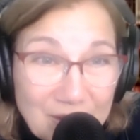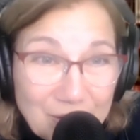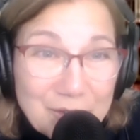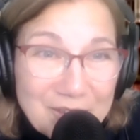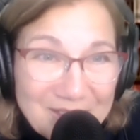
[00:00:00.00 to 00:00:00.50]

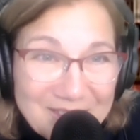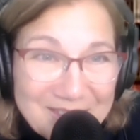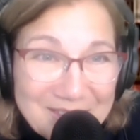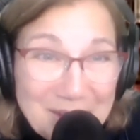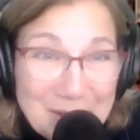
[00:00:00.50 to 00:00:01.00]
filter
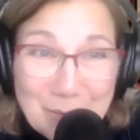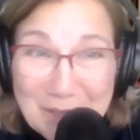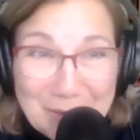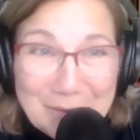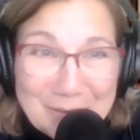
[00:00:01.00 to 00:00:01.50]
as
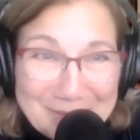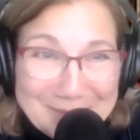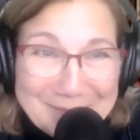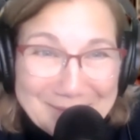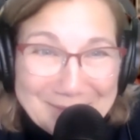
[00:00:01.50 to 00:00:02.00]
we do.
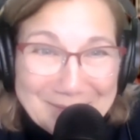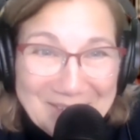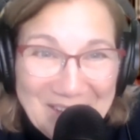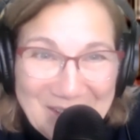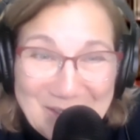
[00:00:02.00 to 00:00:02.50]

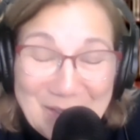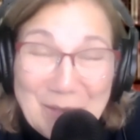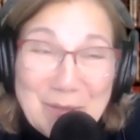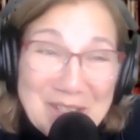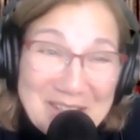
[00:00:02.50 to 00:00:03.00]
So
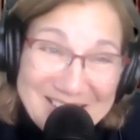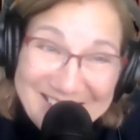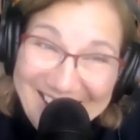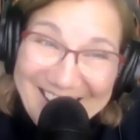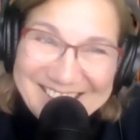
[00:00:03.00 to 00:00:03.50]
you can
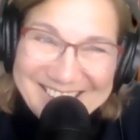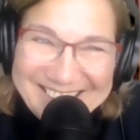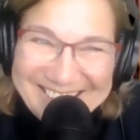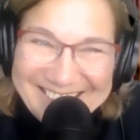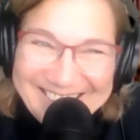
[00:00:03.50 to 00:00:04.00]

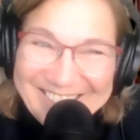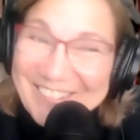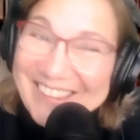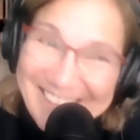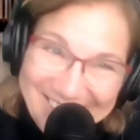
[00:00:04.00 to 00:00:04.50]
guess
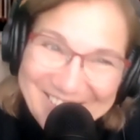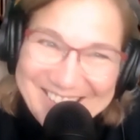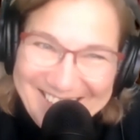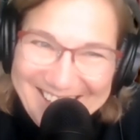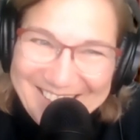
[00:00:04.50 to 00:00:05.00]
what they were
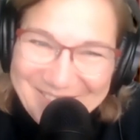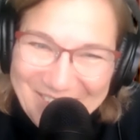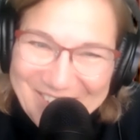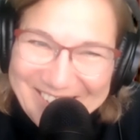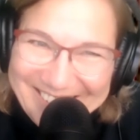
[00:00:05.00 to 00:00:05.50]
saying
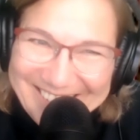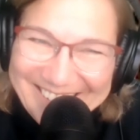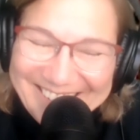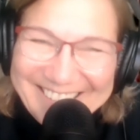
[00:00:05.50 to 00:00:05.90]
mostly.